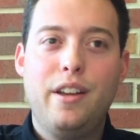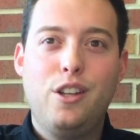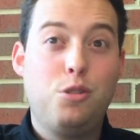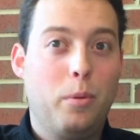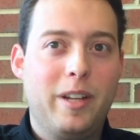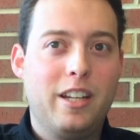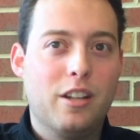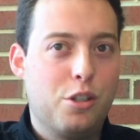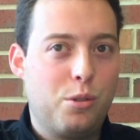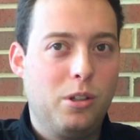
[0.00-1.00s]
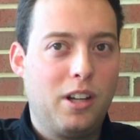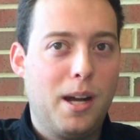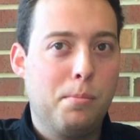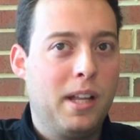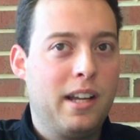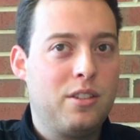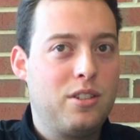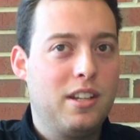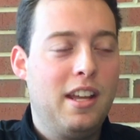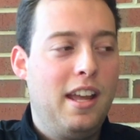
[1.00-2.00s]
swimming industrial
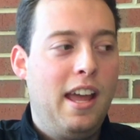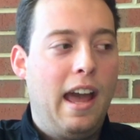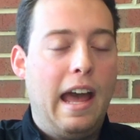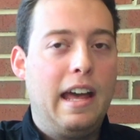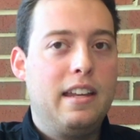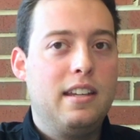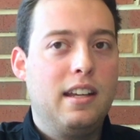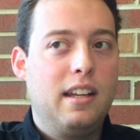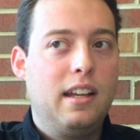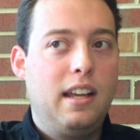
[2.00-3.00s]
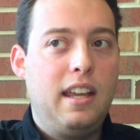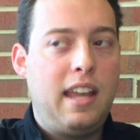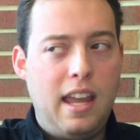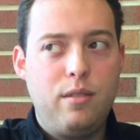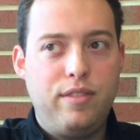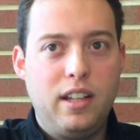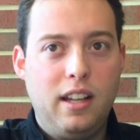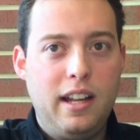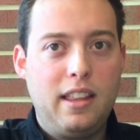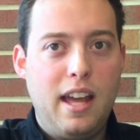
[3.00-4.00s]
complex, and it can feel
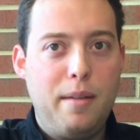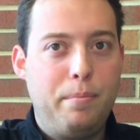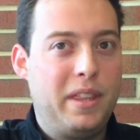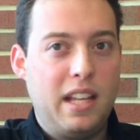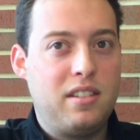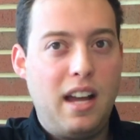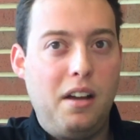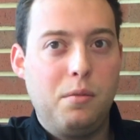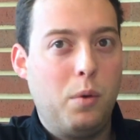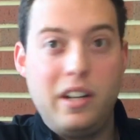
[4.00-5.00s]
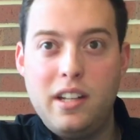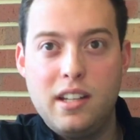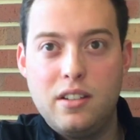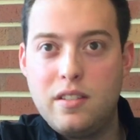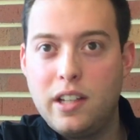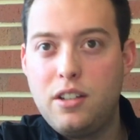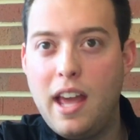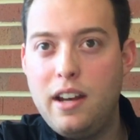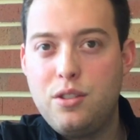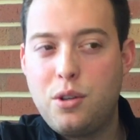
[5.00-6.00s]
like that, but that's not what it is.
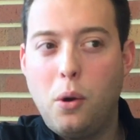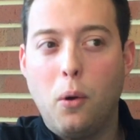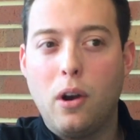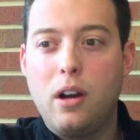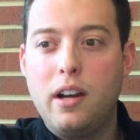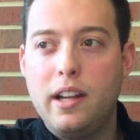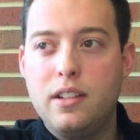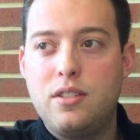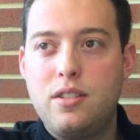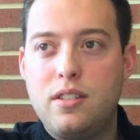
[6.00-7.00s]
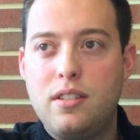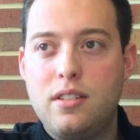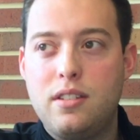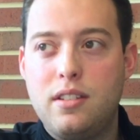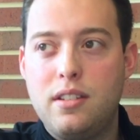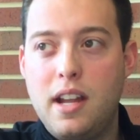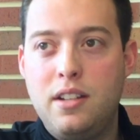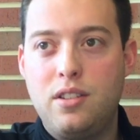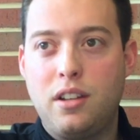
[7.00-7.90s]
At its core, it's it's a